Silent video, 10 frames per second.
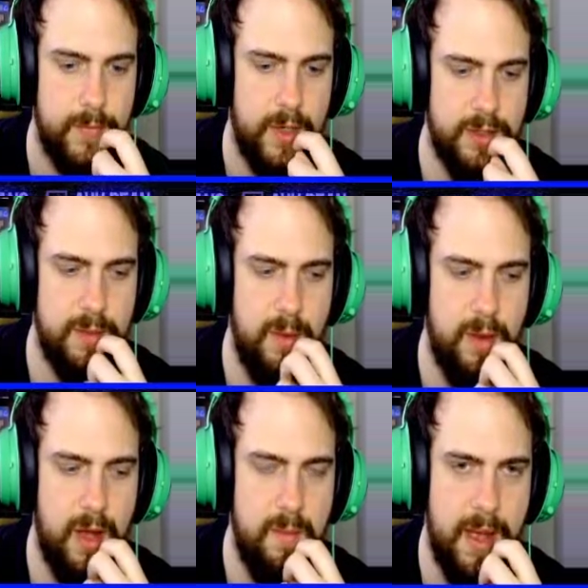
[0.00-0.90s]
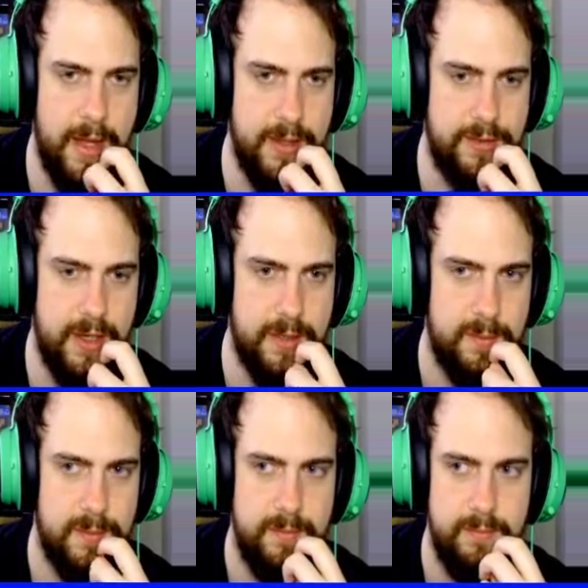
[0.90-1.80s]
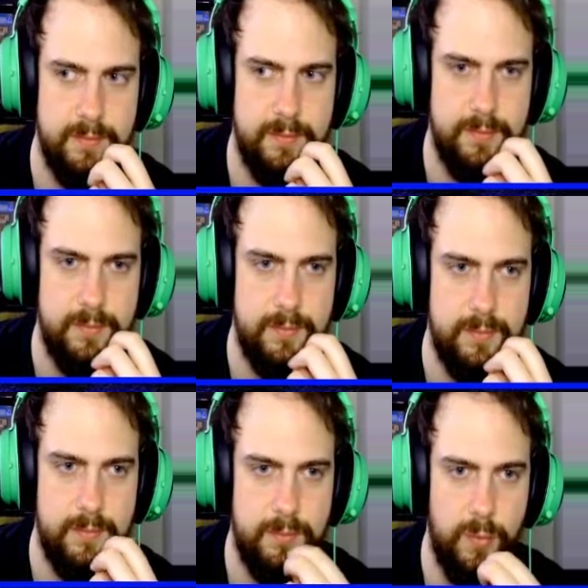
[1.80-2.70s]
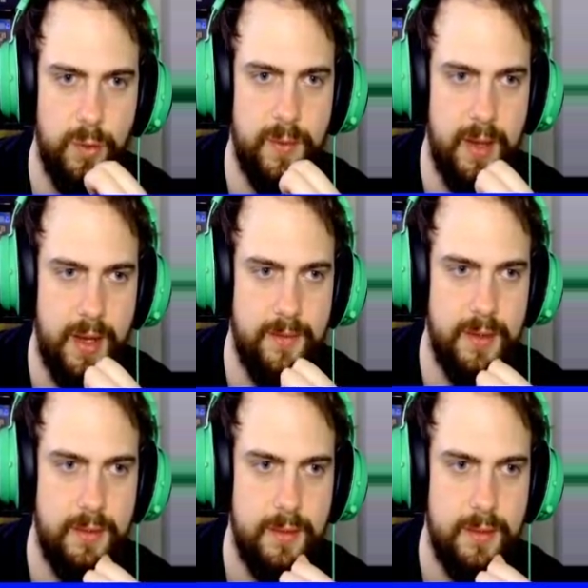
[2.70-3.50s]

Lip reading: Has Oppo got a Maya's Grasp? Warfiller Haven.